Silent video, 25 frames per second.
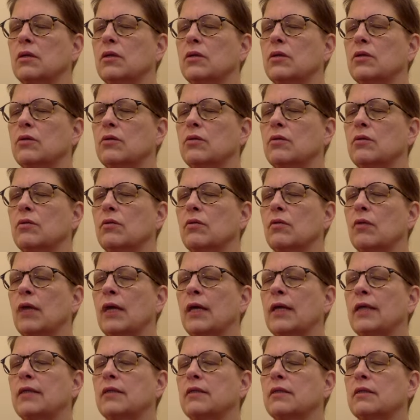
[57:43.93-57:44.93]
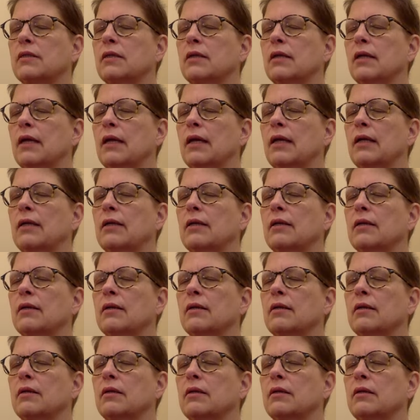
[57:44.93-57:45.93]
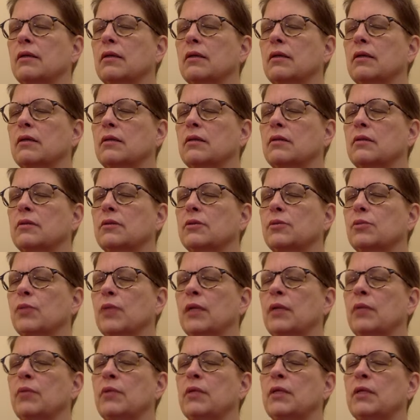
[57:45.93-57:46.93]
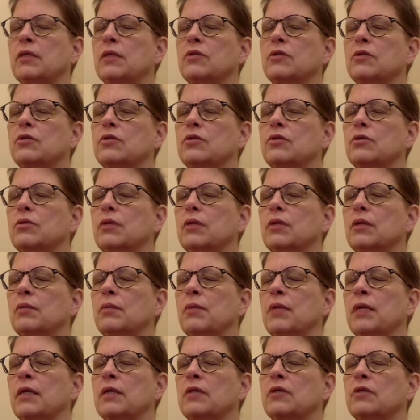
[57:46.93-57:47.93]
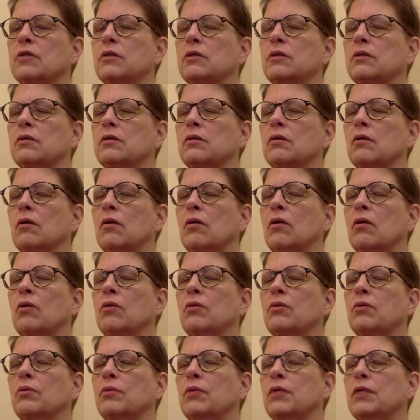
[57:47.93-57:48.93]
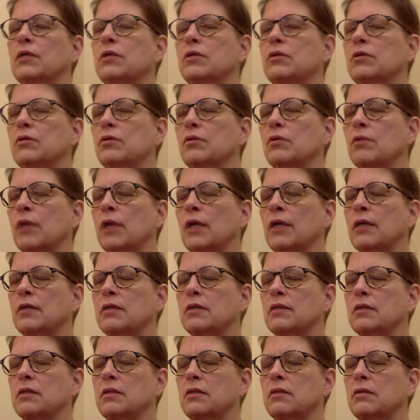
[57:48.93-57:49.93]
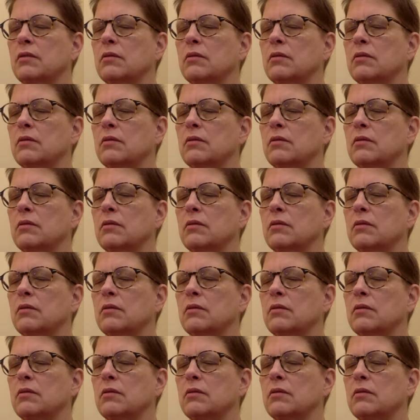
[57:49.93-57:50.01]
to the right again, as many beings as you can imagine, all the way to the horizon,